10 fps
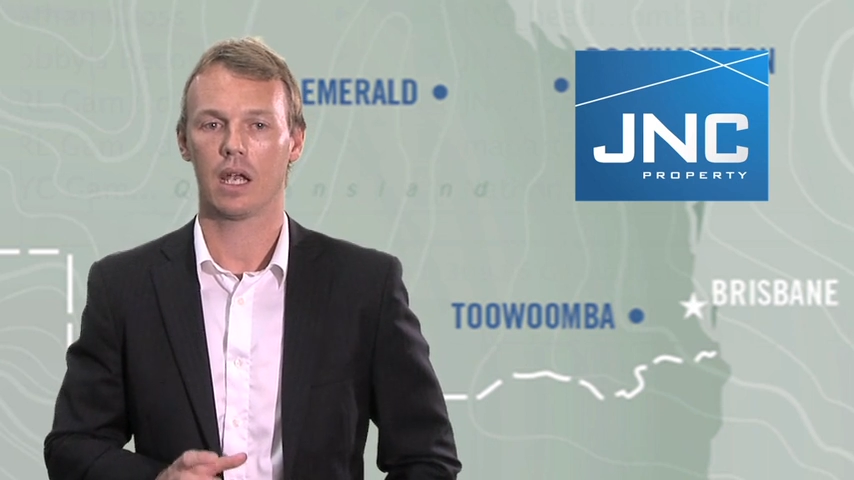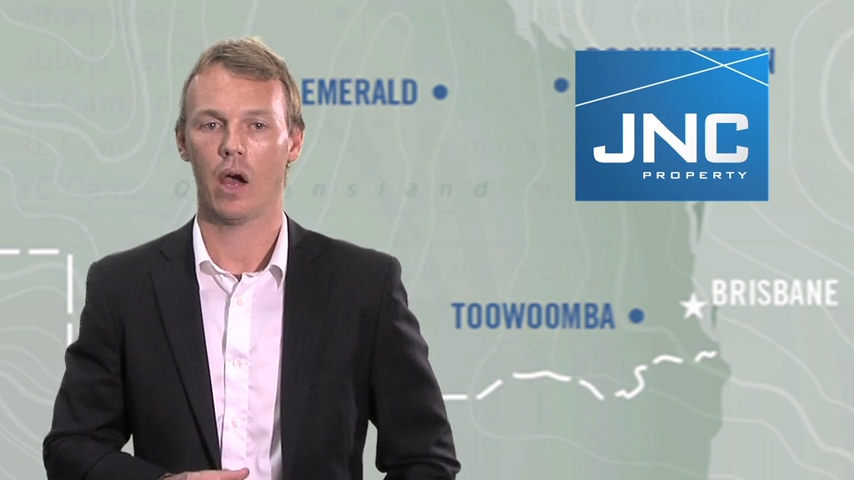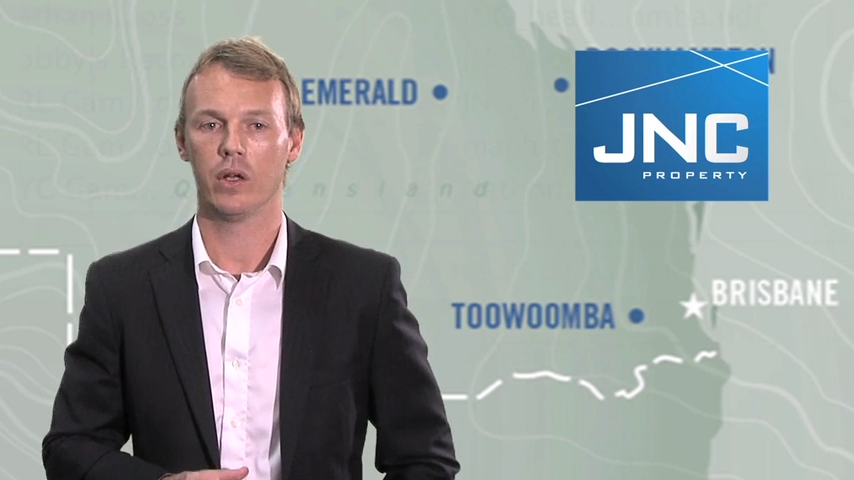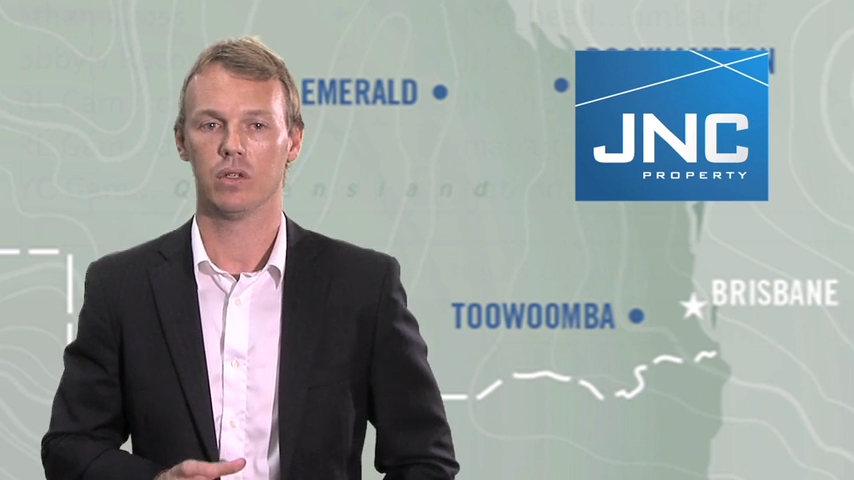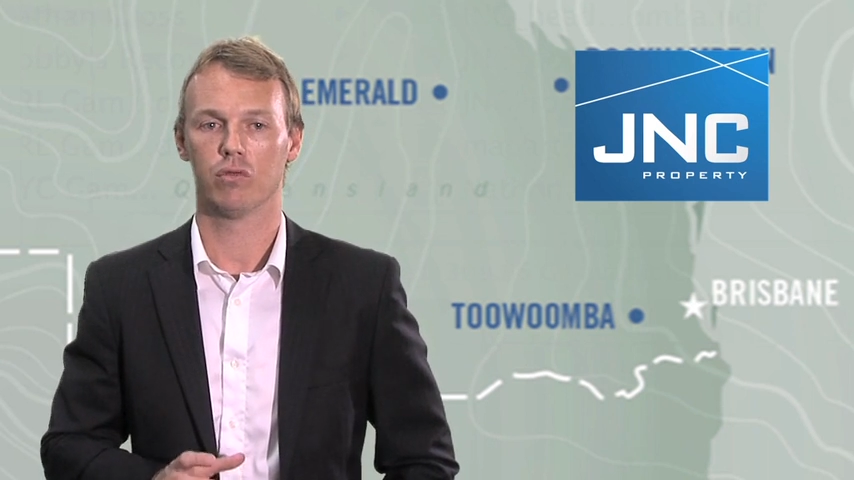
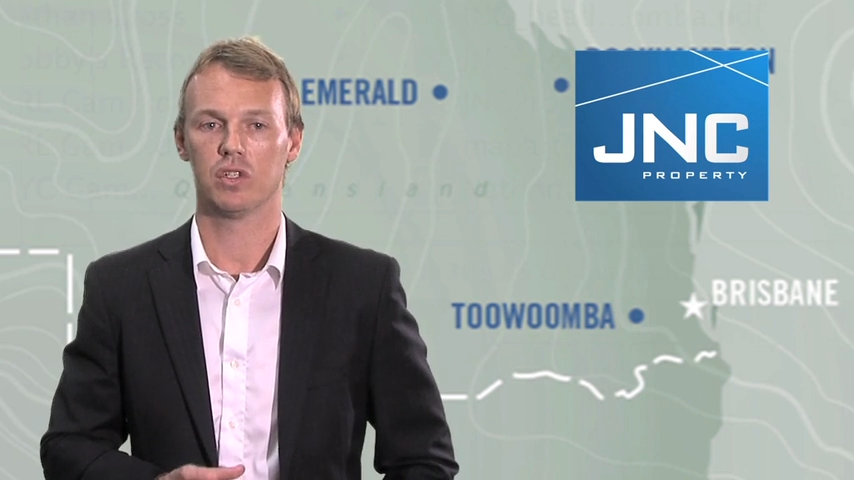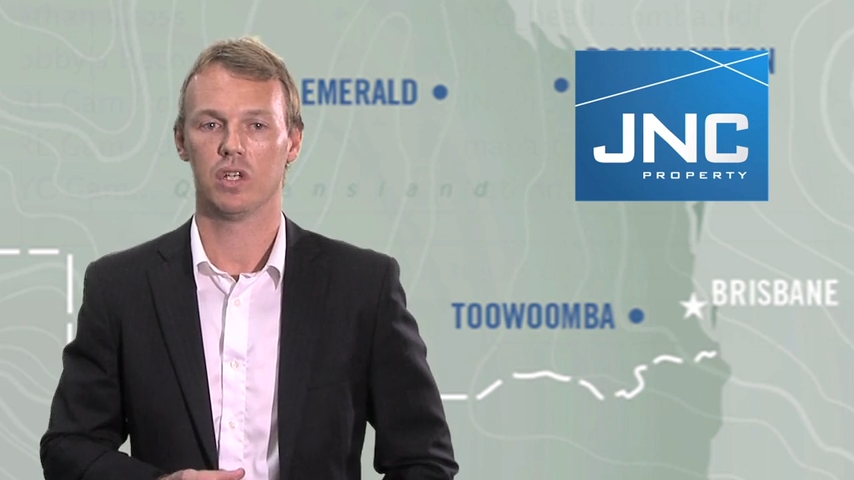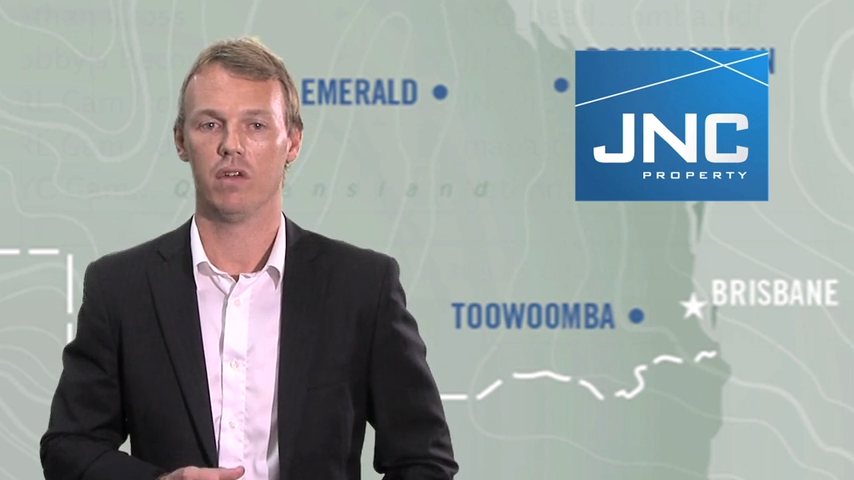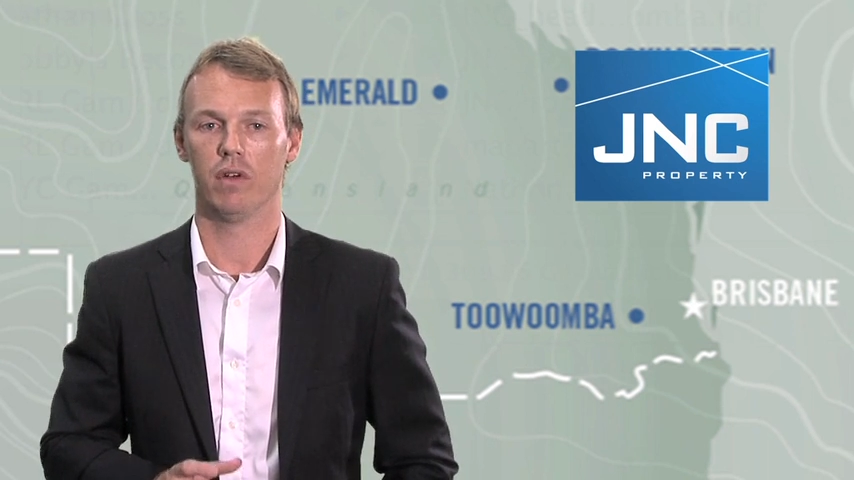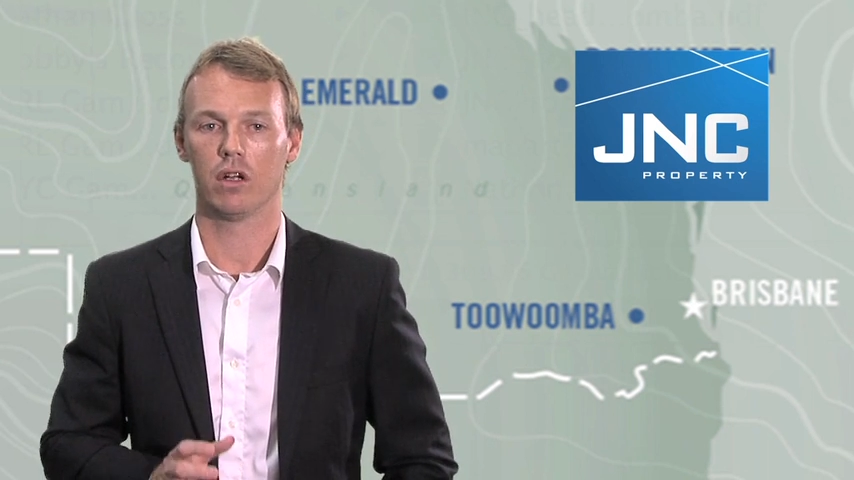going to
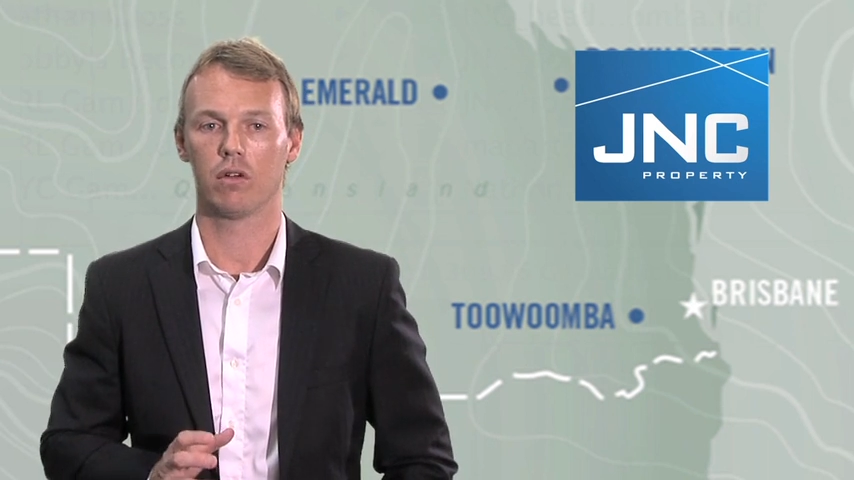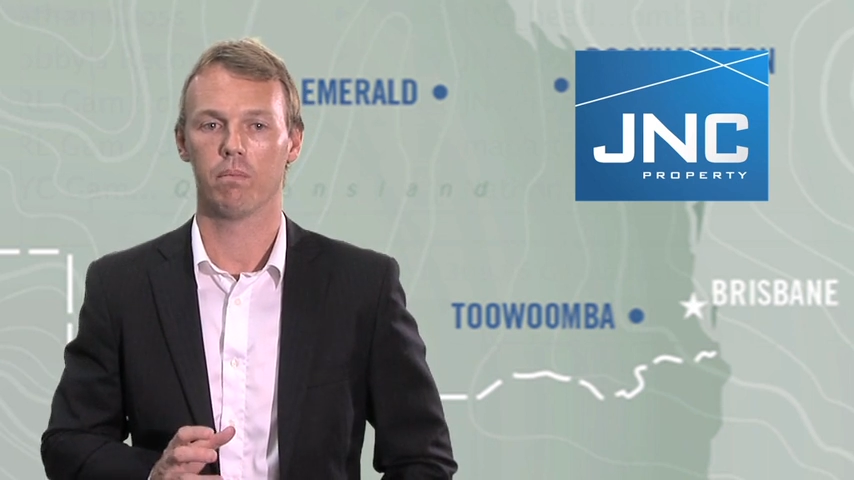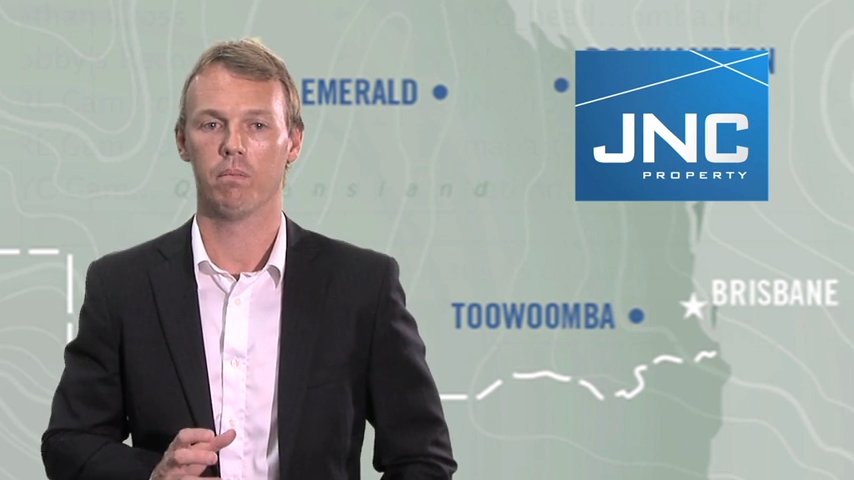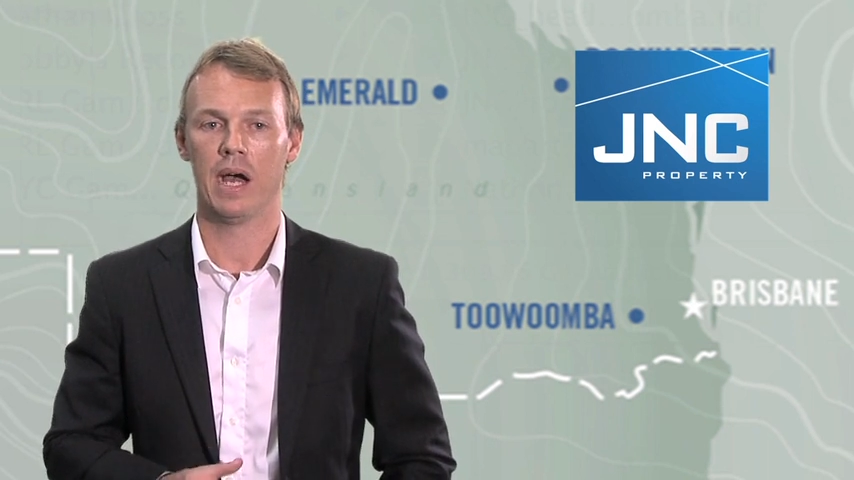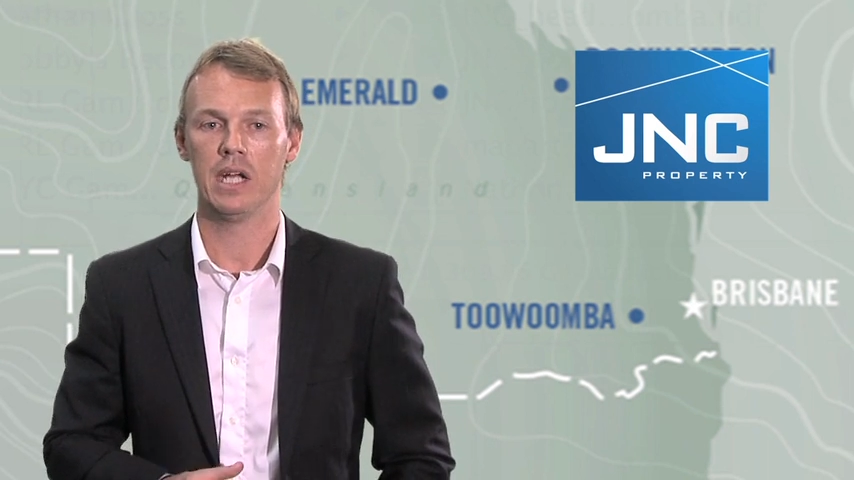receive a
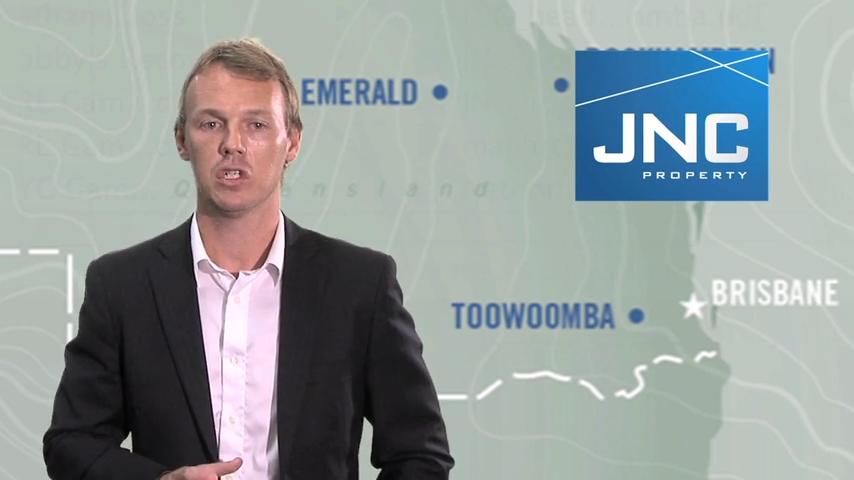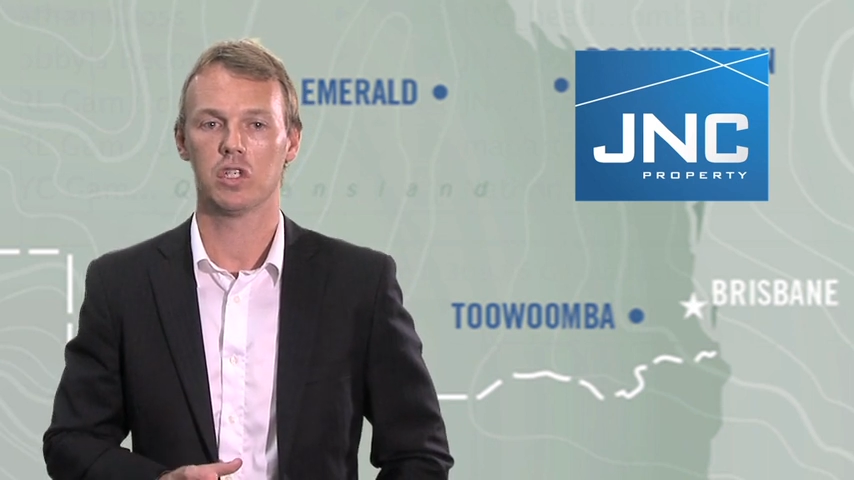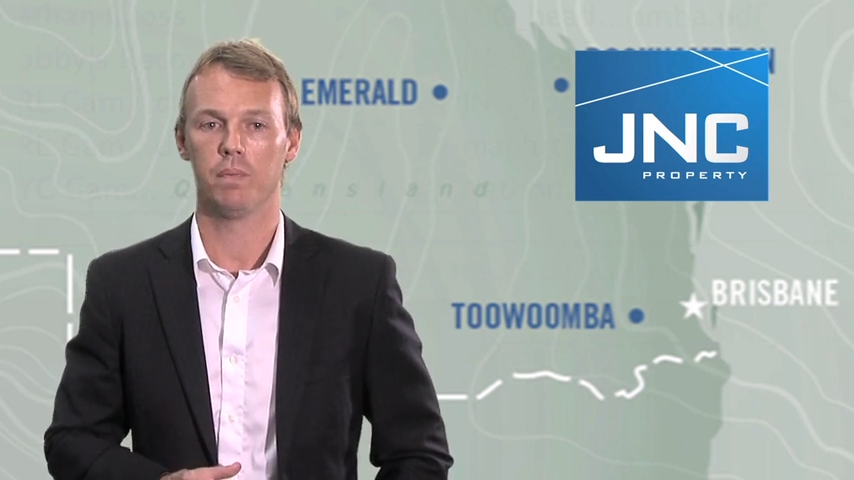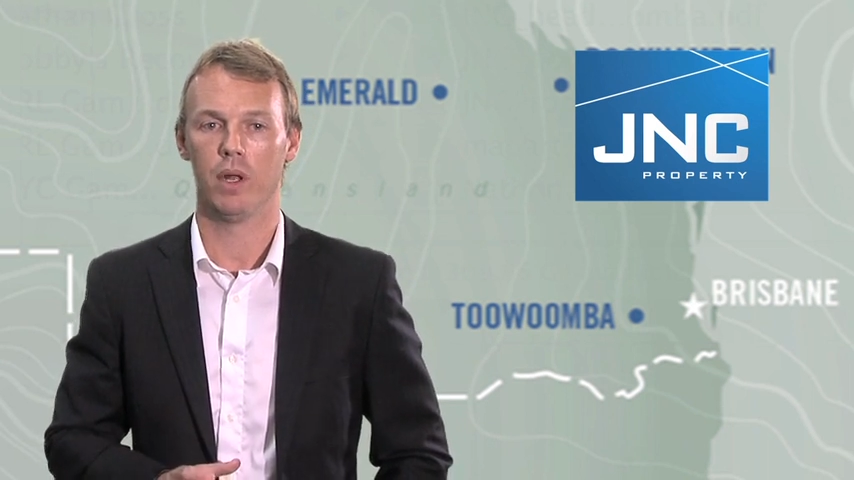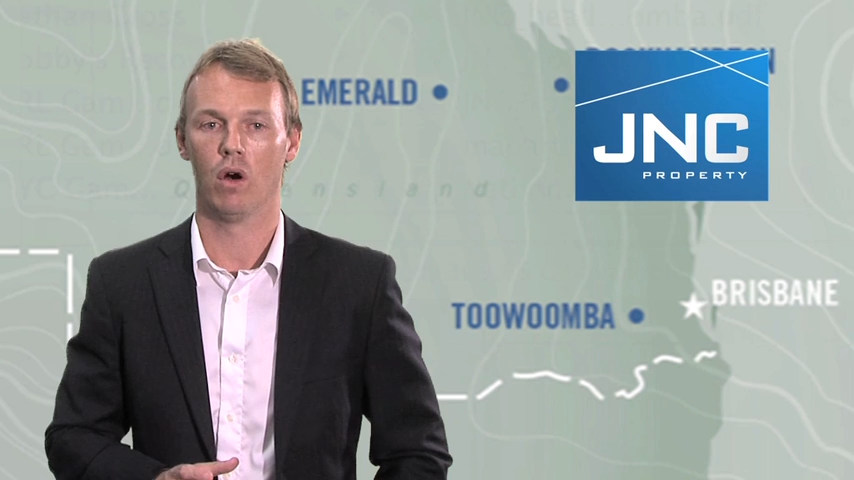major
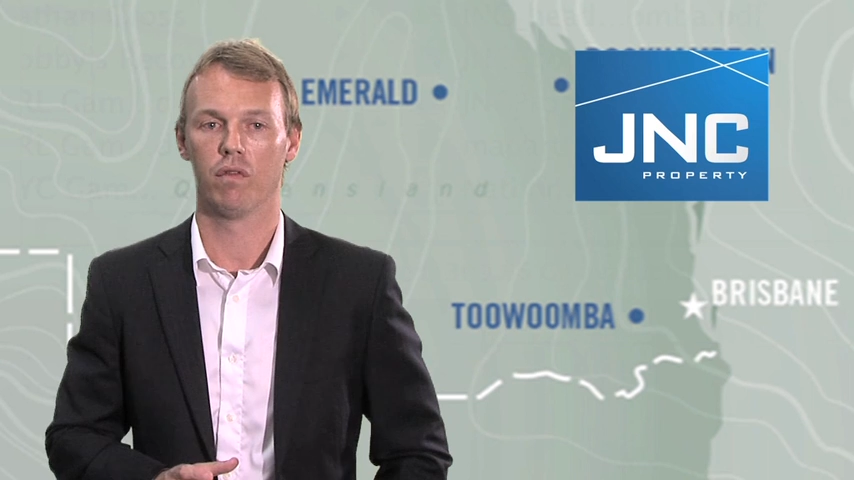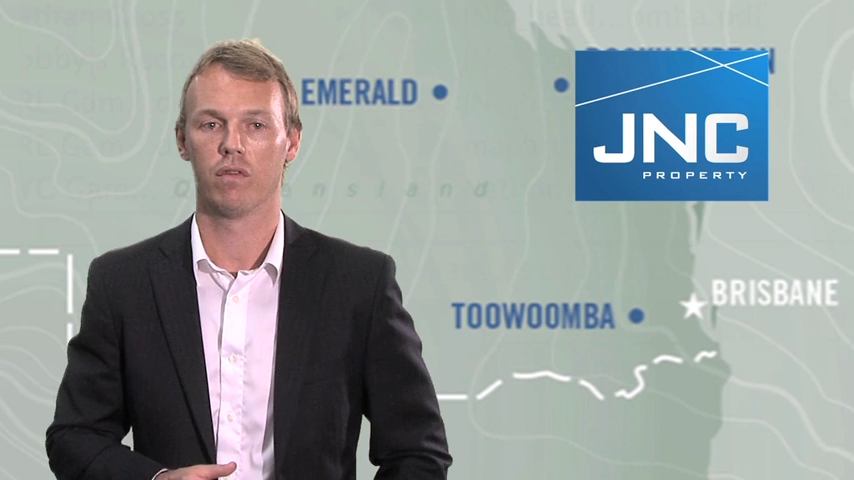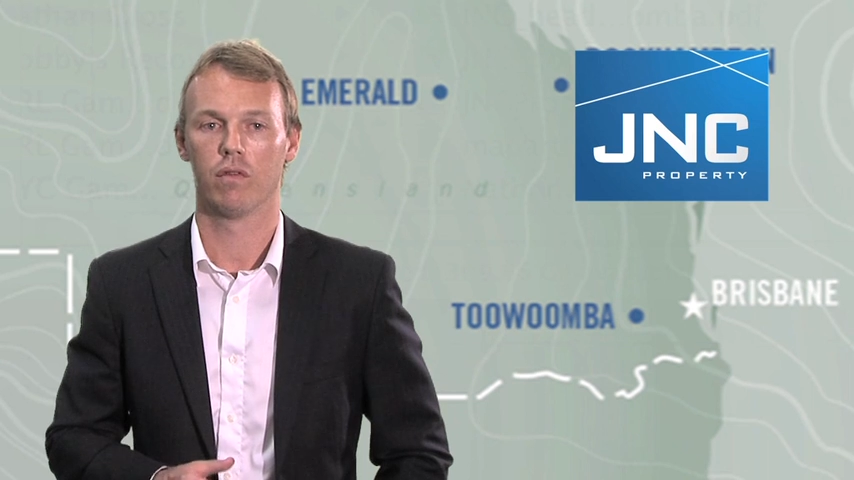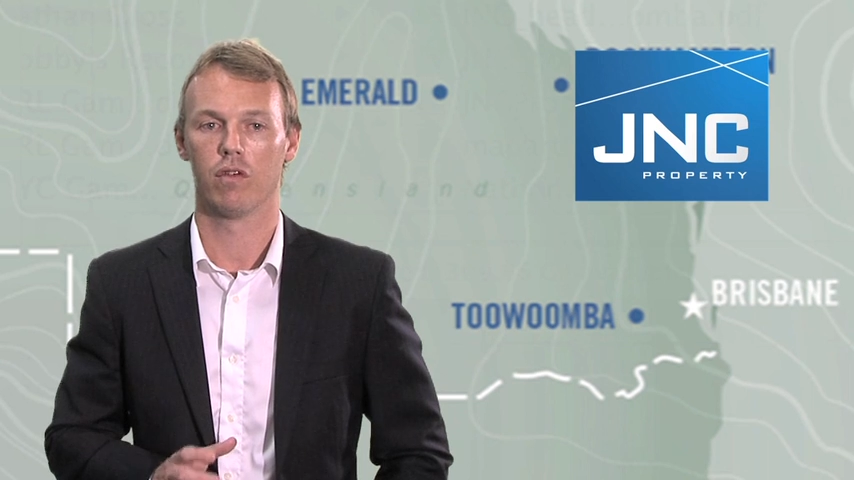spin-off